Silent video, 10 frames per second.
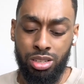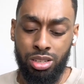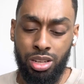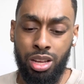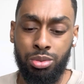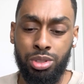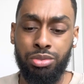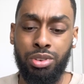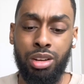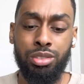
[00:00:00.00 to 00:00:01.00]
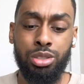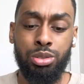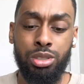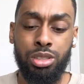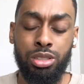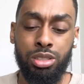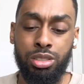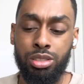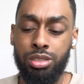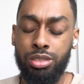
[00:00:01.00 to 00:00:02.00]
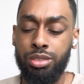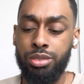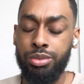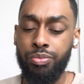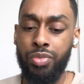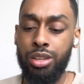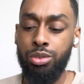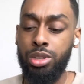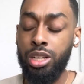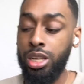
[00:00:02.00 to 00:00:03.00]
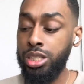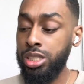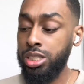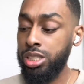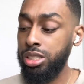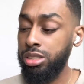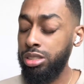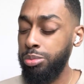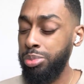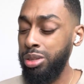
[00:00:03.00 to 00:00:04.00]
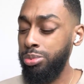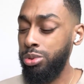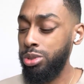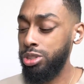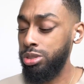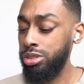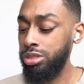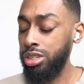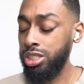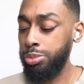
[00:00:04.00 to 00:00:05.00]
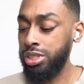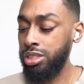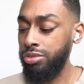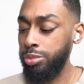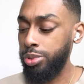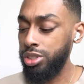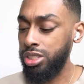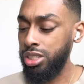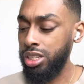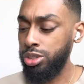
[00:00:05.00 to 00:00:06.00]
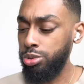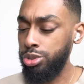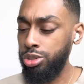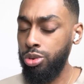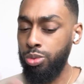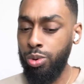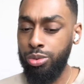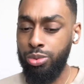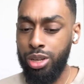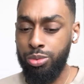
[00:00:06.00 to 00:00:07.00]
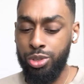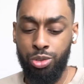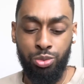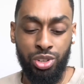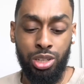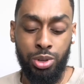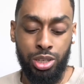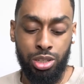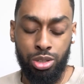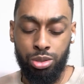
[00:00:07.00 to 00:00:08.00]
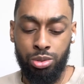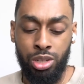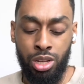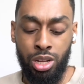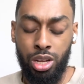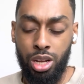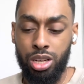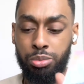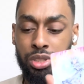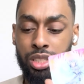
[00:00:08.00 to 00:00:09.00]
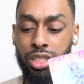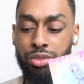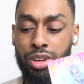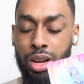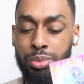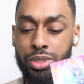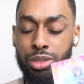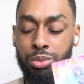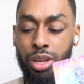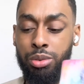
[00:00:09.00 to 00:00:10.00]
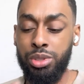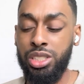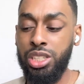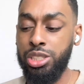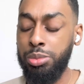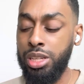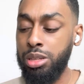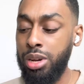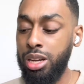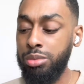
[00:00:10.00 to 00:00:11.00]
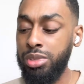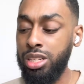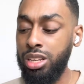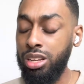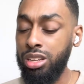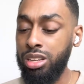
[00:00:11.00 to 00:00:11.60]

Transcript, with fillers: Yeah, with the Five of Swords. Like you could have listened to, to people or to a specific person. They told you to go one way when you really wanted to go a completely different opposite way with a judgment at the bottom of the deck